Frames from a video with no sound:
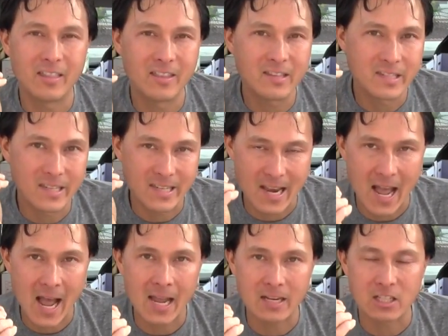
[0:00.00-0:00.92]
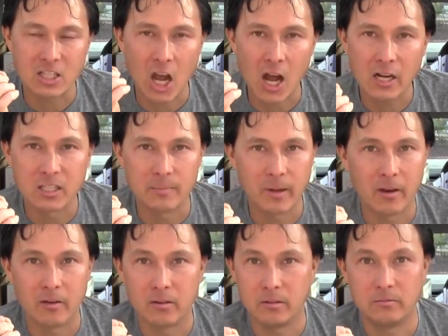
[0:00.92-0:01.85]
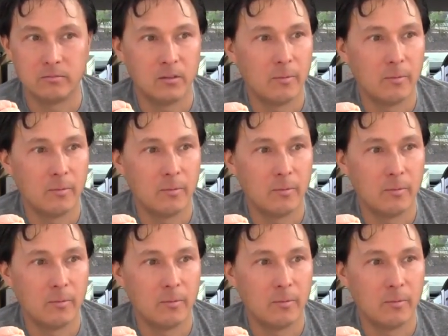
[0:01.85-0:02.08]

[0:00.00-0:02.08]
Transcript: and this is not talked about.